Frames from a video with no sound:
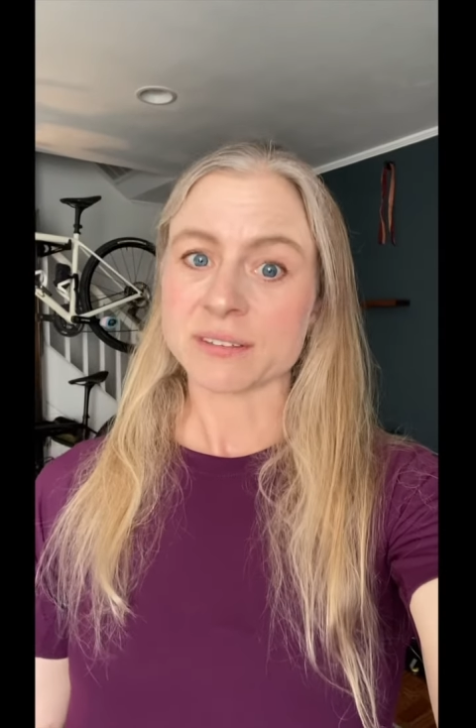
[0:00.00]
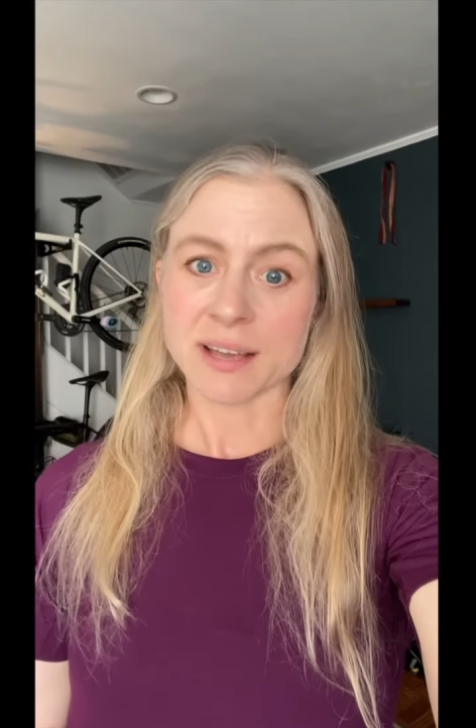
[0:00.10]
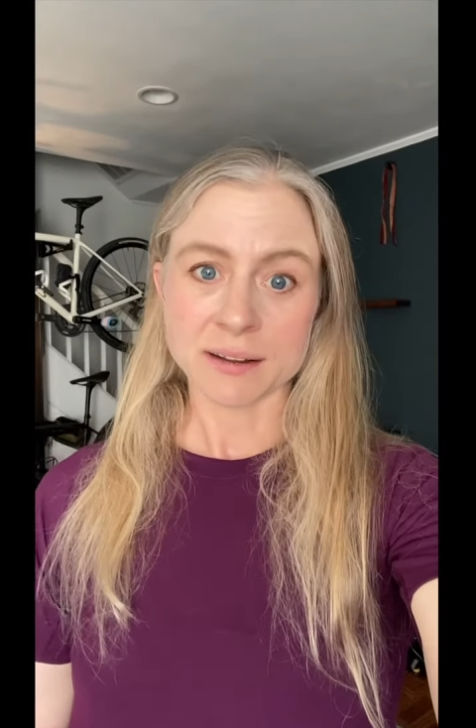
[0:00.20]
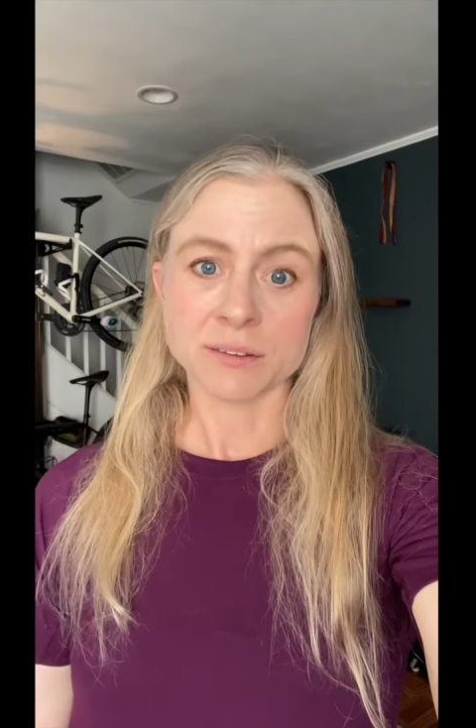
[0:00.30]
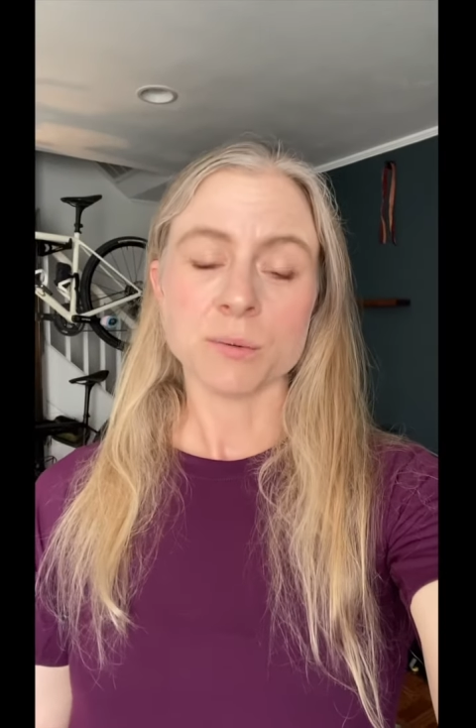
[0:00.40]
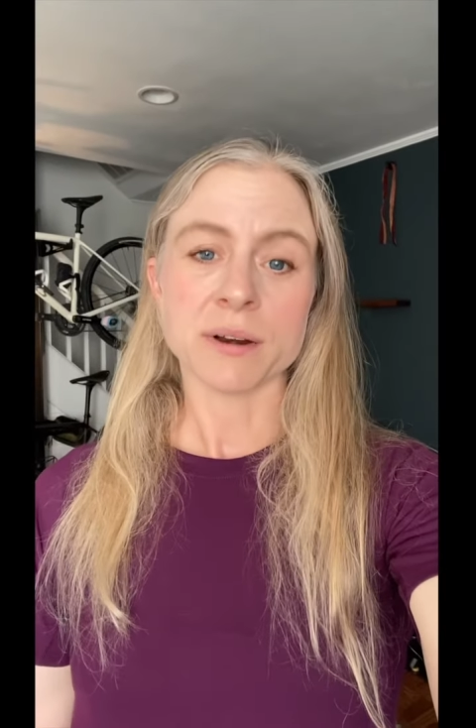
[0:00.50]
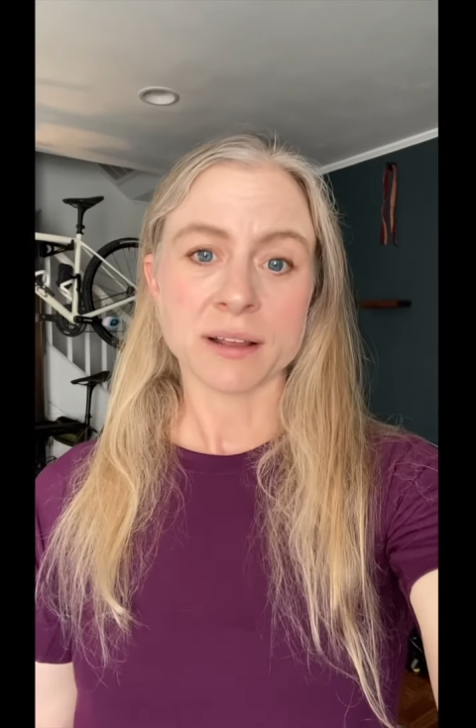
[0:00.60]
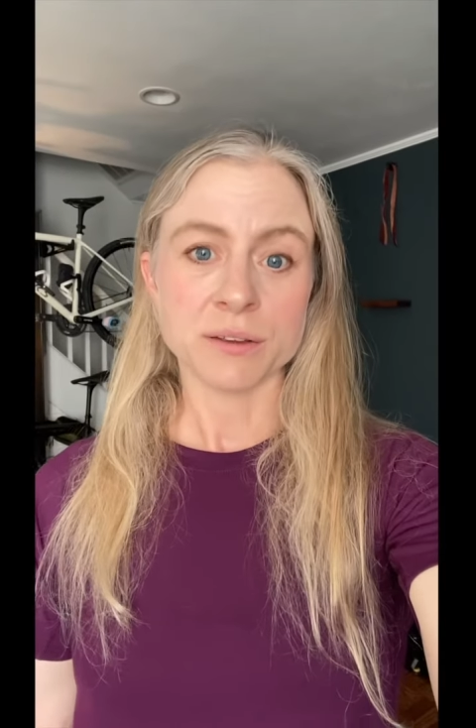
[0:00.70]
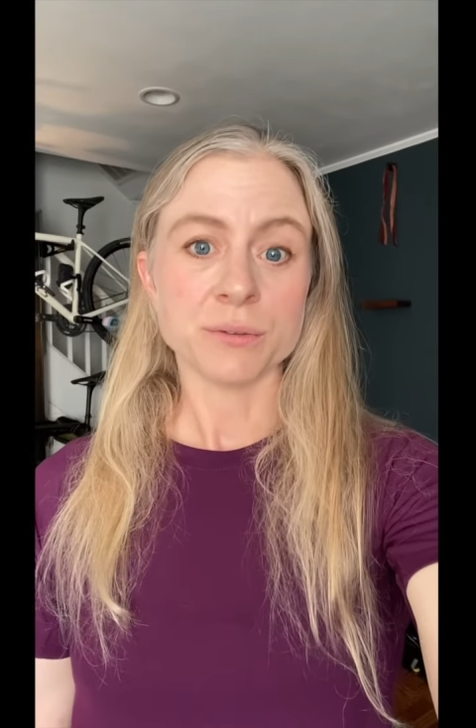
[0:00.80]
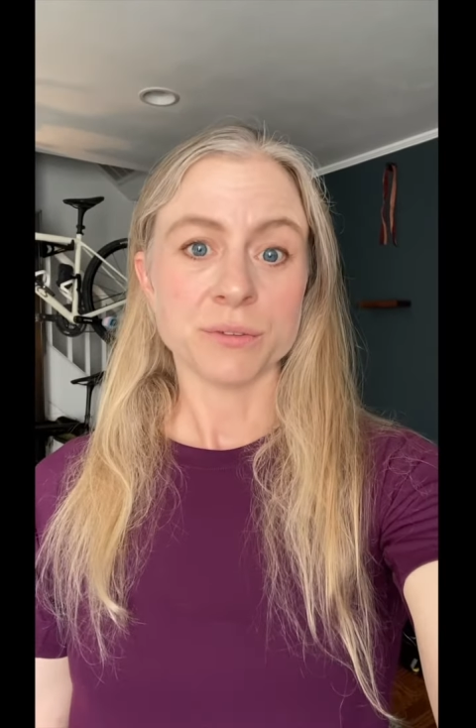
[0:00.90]
that is the one I
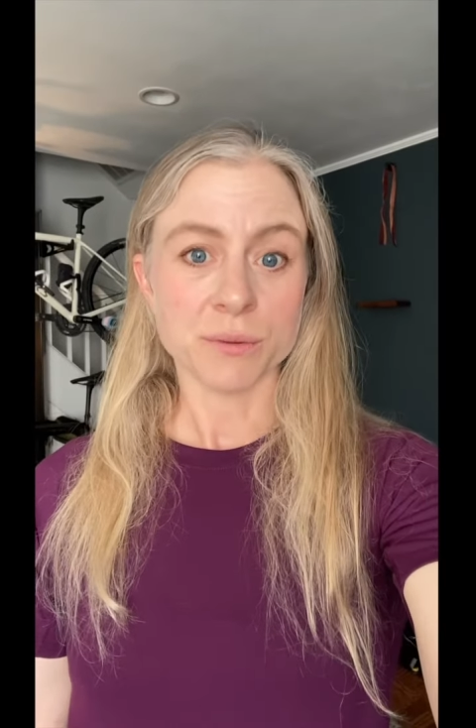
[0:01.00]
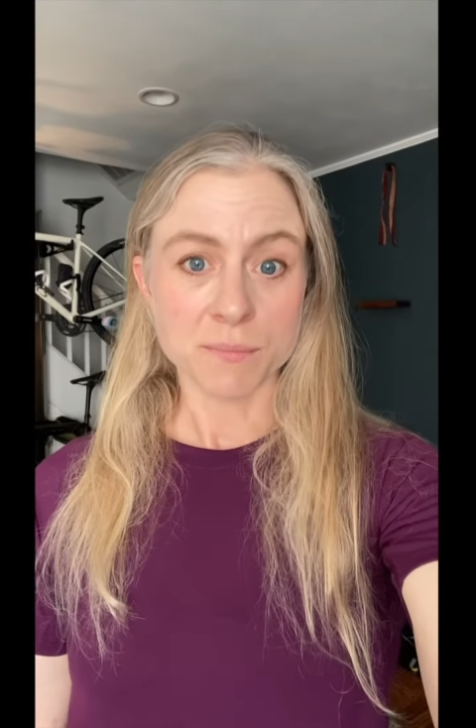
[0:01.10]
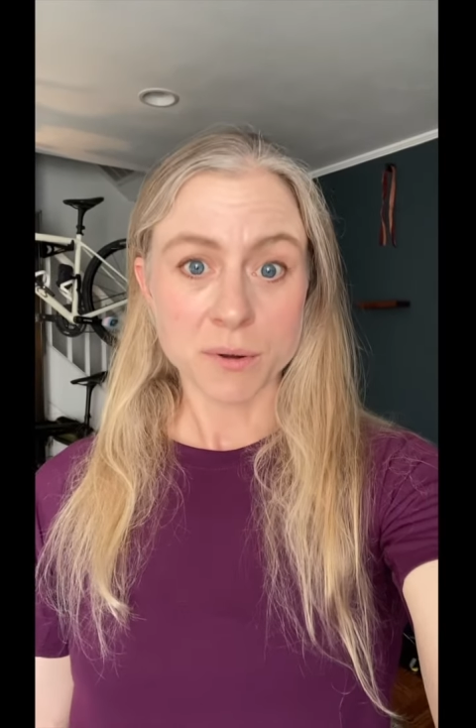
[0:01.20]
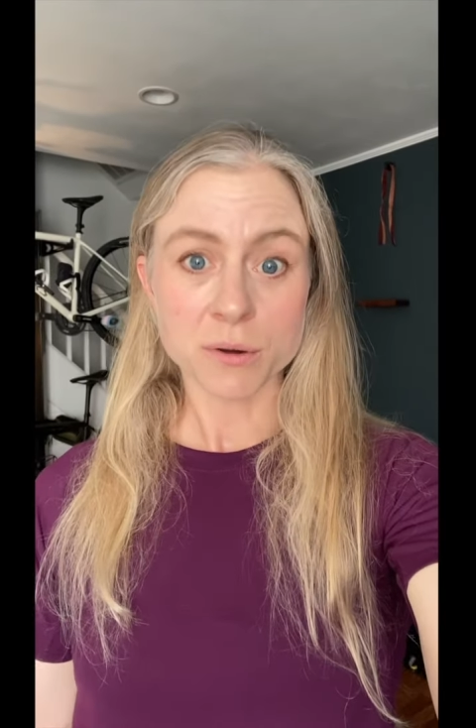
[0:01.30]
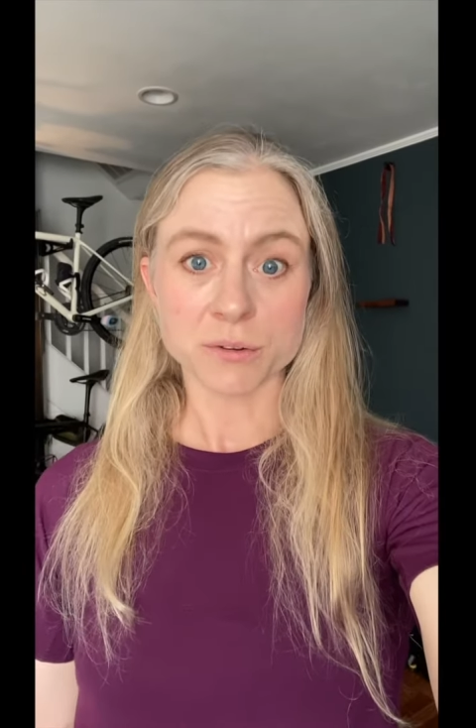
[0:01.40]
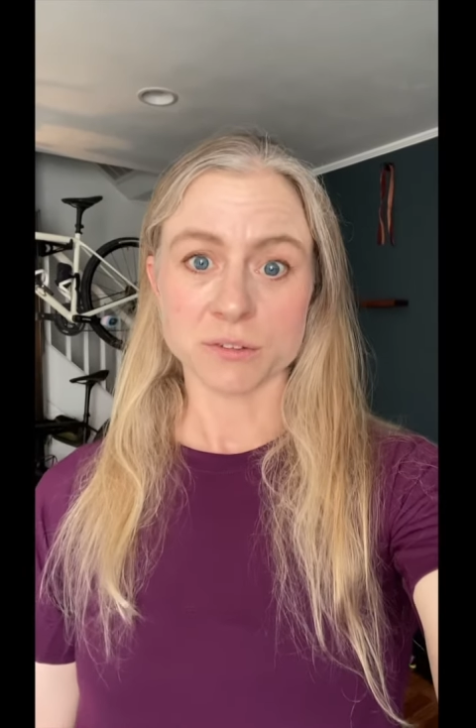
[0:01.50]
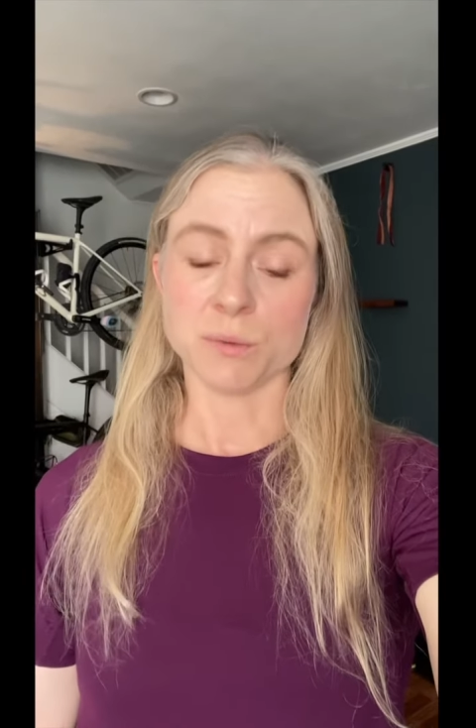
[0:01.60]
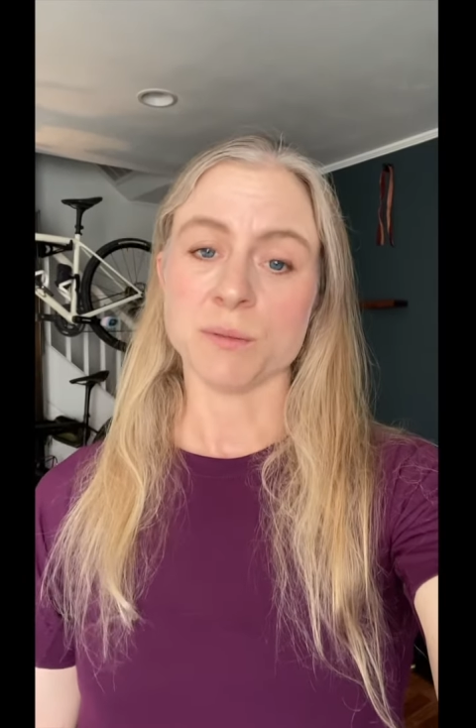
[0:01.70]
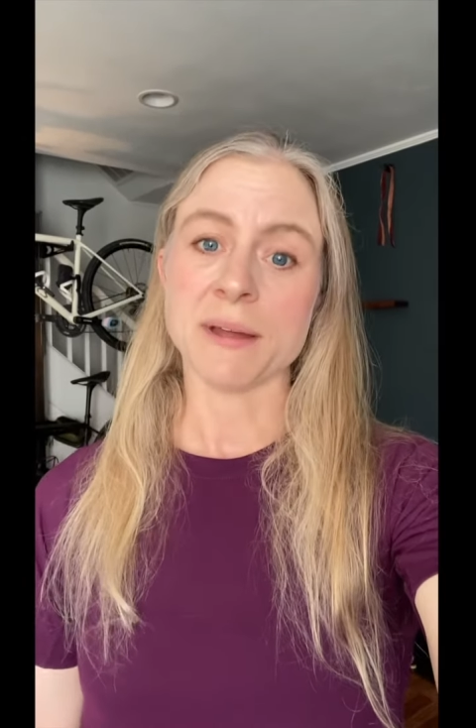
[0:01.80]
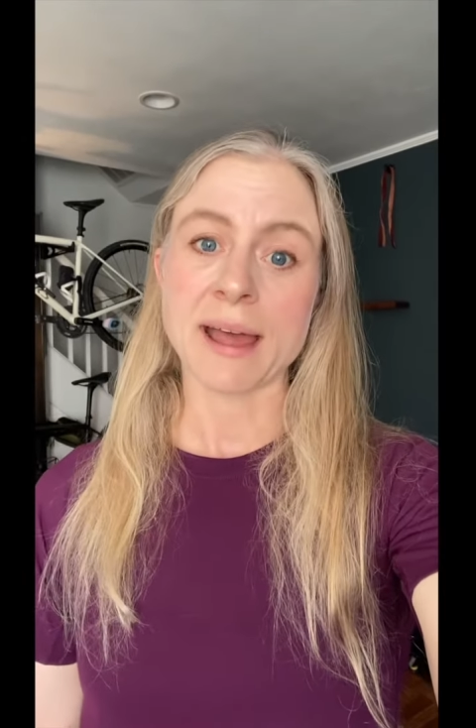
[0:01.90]
use the most
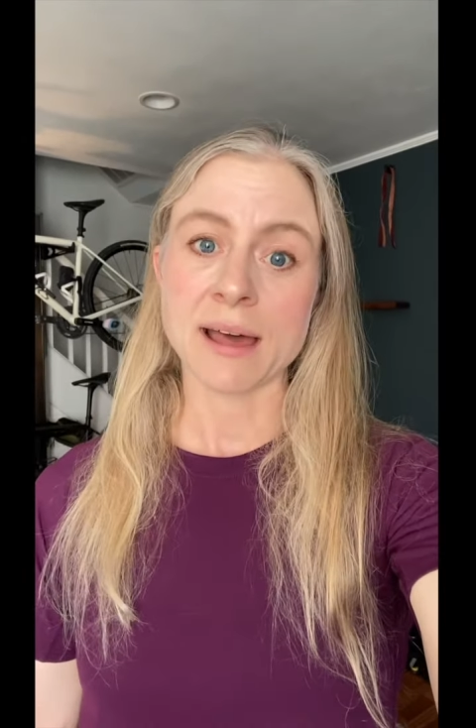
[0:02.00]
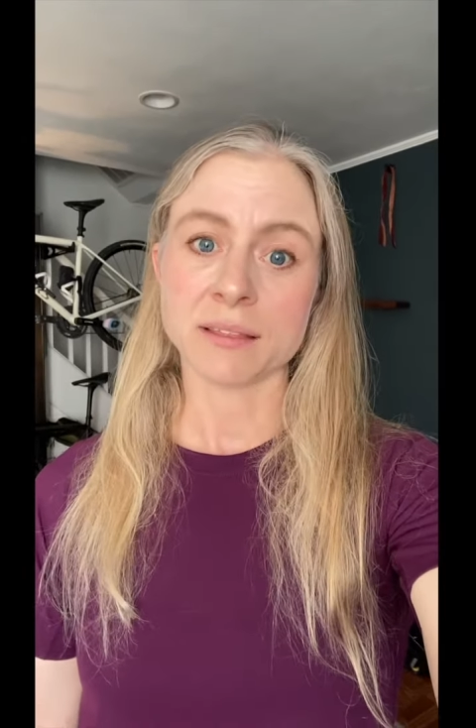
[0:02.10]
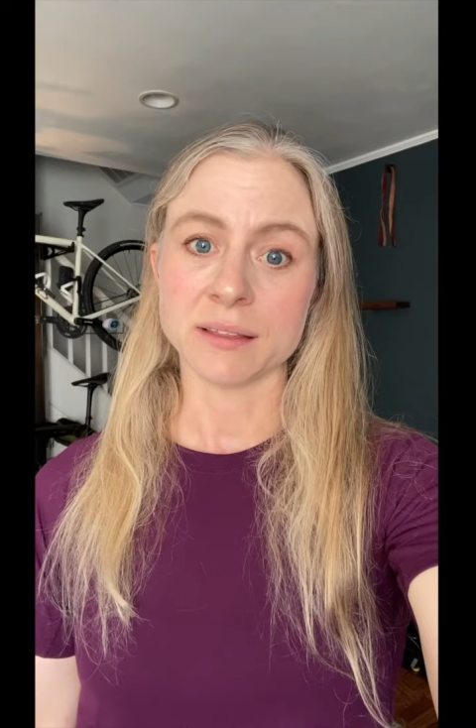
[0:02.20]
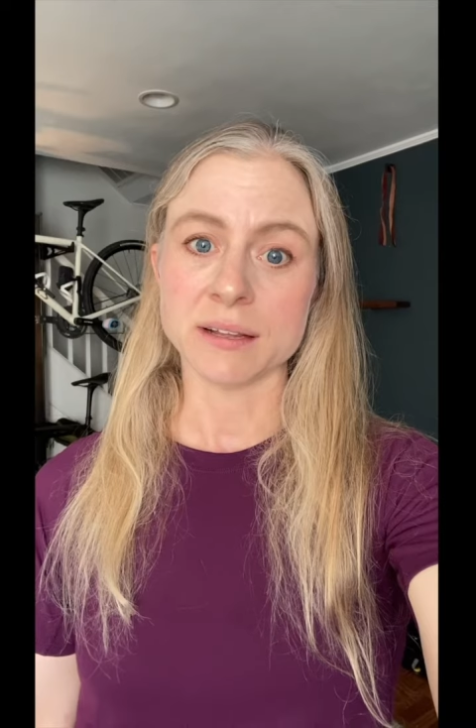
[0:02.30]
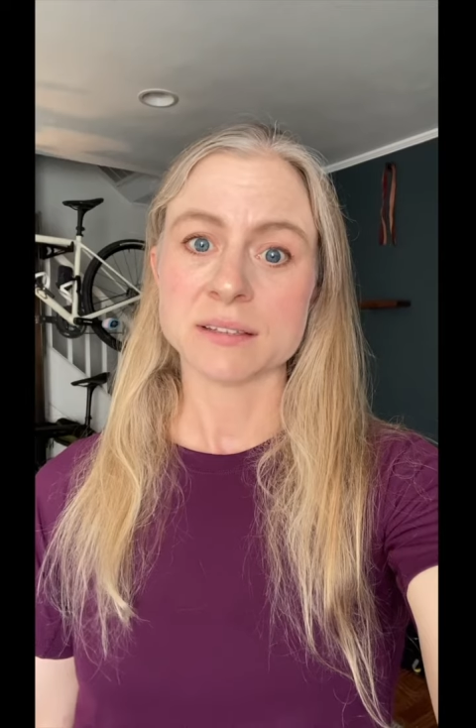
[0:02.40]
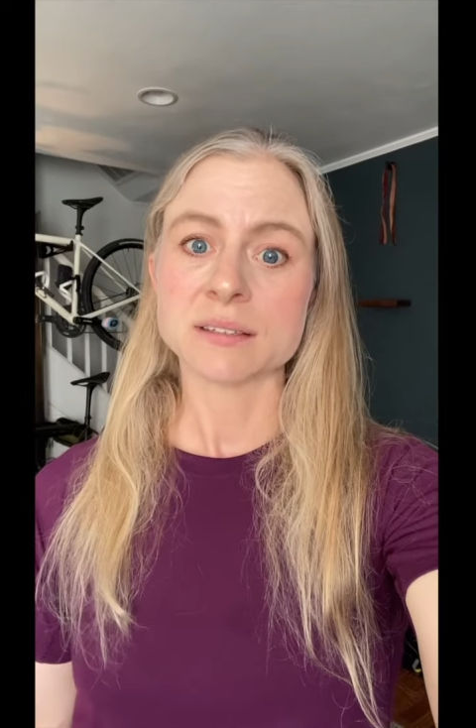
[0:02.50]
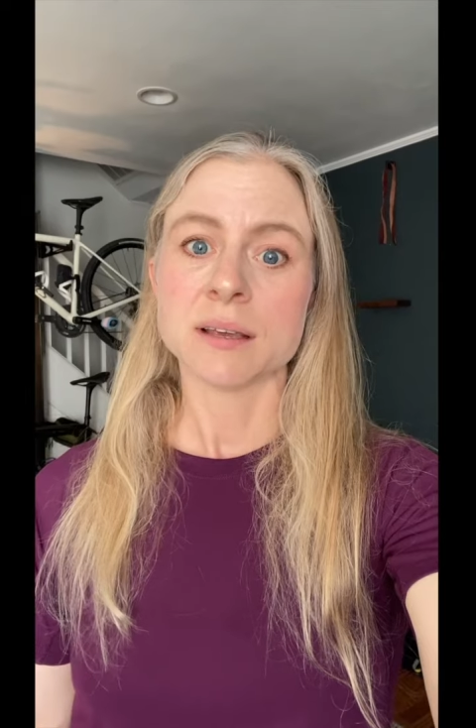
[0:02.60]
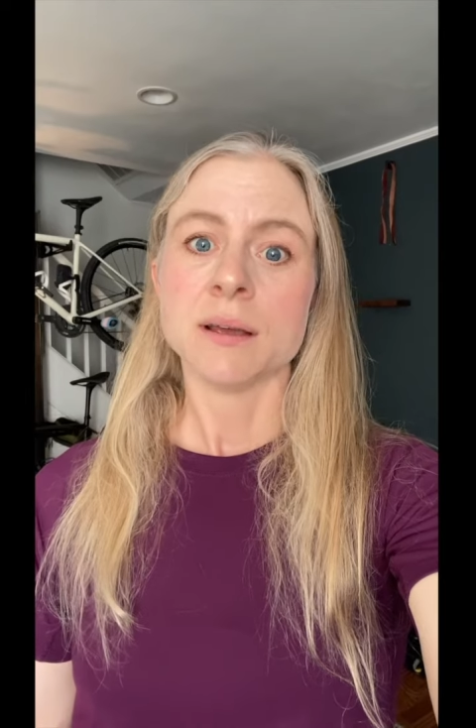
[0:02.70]
with my athletes.